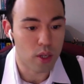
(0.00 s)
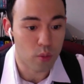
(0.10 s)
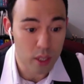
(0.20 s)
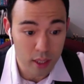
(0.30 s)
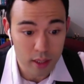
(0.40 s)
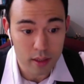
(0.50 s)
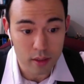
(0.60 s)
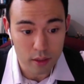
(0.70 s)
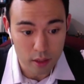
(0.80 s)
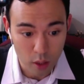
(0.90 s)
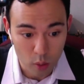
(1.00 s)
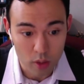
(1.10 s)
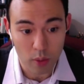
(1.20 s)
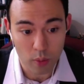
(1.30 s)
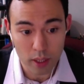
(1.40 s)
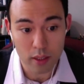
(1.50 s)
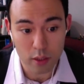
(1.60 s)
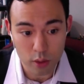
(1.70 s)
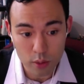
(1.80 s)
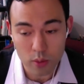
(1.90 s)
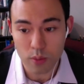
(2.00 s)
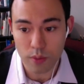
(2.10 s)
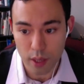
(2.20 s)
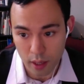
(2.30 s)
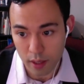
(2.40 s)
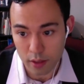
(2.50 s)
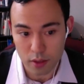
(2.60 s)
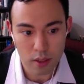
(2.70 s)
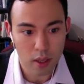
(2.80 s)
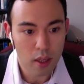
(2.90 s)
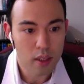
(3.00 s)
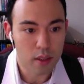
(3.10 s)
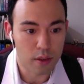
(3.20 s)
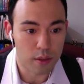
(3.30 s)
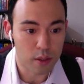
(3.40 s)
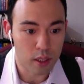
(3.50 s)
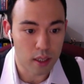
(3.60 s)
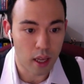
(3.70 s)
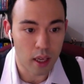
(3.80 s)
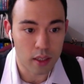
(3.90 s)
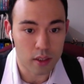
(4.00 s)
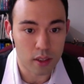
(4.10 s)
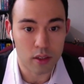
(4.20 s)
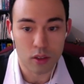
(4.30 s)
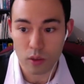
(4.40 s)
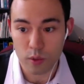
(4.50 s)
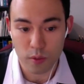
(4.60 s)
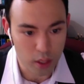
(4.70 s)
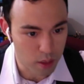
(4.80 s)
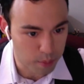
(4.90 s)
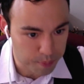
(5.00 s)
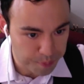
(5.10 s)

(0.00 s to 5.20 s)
We need to go directly to the edge to get h in terms of m.